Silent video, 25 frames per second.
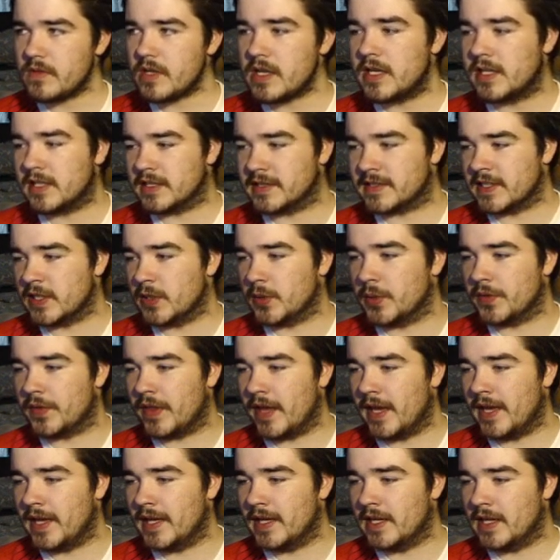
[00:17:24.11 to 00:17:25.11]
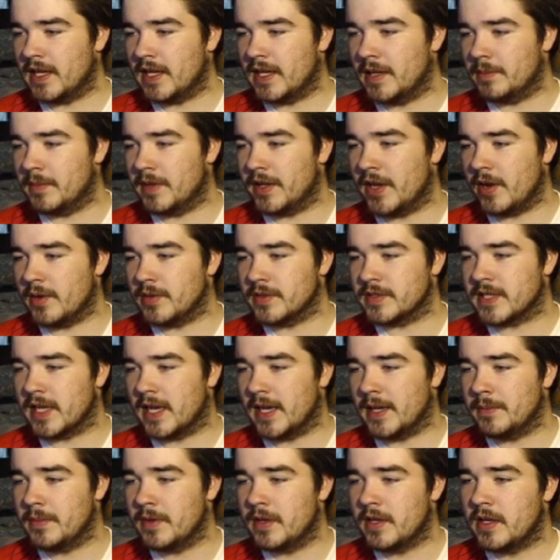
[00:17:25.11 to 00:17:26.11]
I'll deal with that in my own
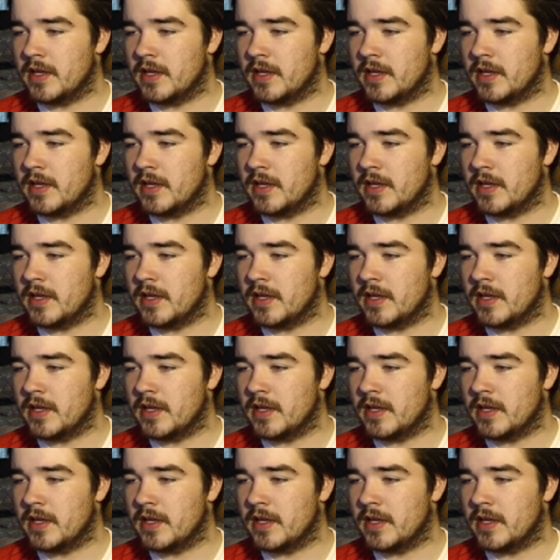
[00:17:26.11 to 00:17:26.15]
time.